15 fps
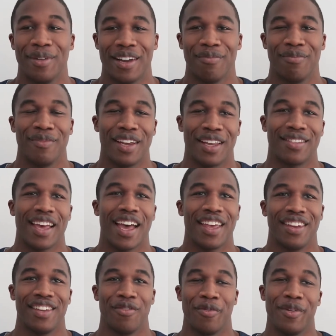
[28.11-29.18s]
but I'm
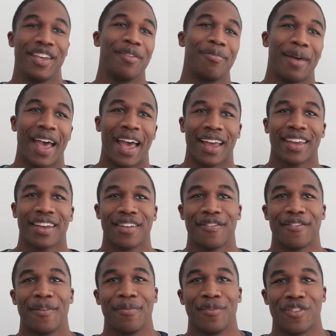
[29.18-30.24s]
excited when we get back from